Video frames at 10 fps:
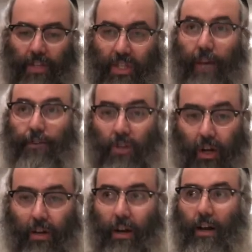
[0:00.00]
Sefer
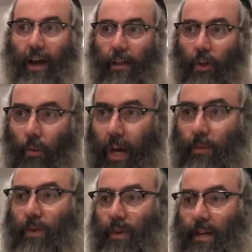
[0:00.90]
Torah and the way
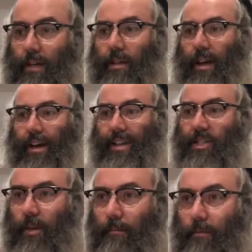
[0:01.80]
we read it
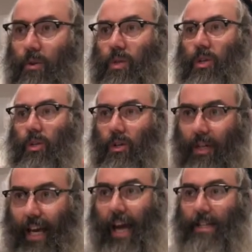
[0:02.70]
is the musical
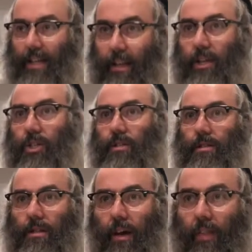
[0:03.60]

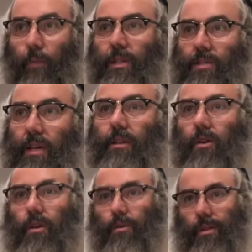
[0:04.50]
cantillations that we sing the
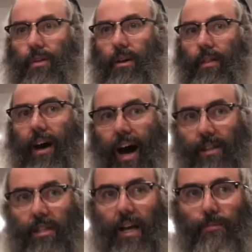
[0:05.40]
Torah with. The
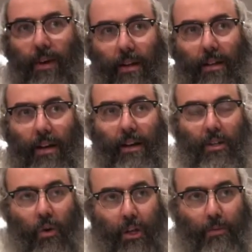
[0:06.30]
highest aspect.
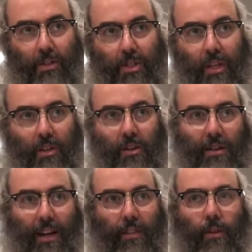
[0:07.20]
It corresponds to the
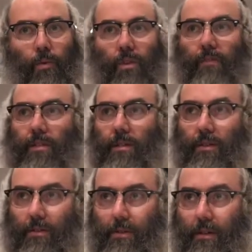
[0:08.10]
Yud and the world of
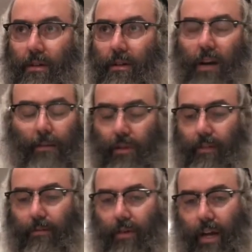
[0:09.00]
Atzilus.
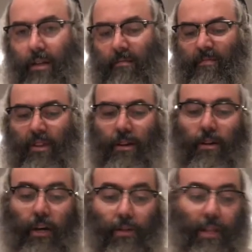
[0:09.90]
Unbelievable, right?
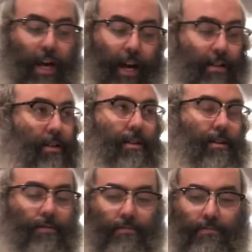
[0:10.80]
Not only that,
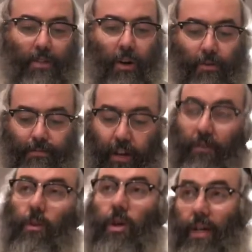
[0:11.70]
so if
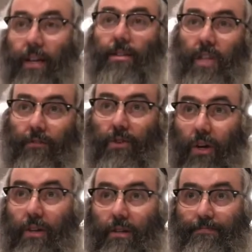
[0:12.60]
you look in a Sefer
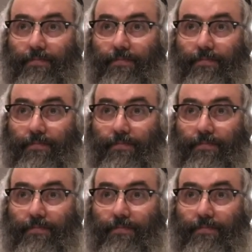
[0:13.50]
Torah,